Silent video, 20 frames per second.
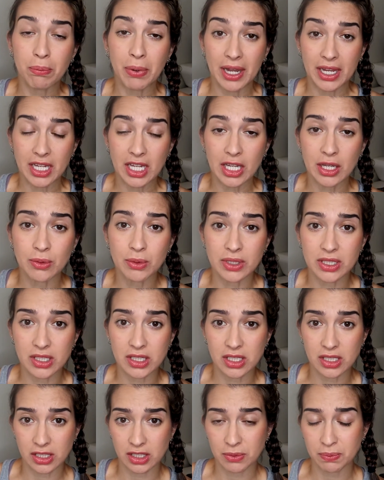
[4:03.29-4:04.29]
but he was
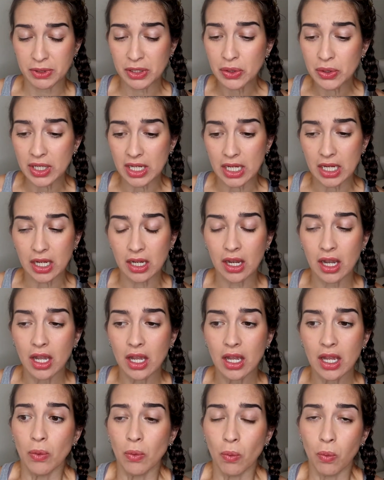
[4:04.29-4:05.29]
disputing
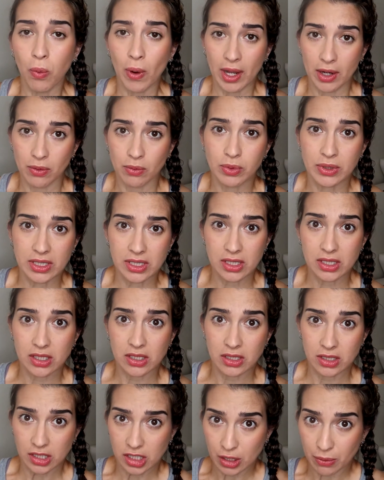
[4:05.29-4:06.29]
what was
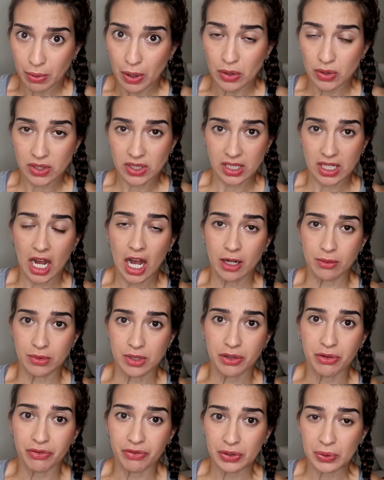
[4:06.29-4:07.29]
supposed to come
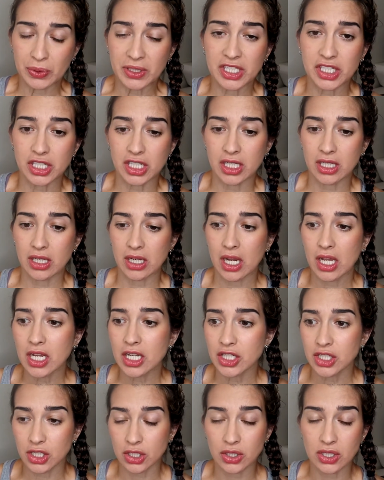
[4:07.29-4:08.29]
to fruition
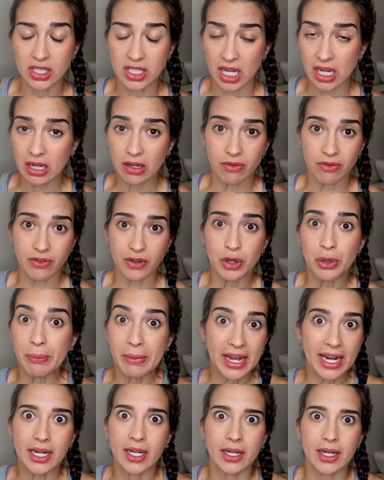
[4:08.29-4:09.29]
to save
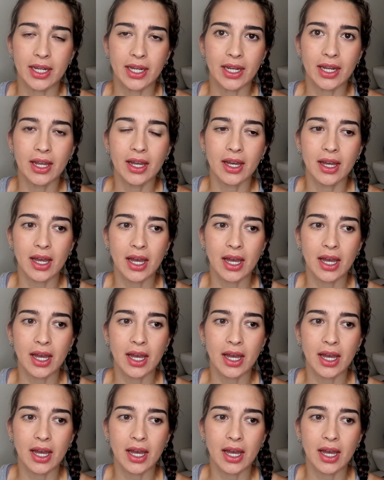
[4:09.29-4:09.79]
humanity.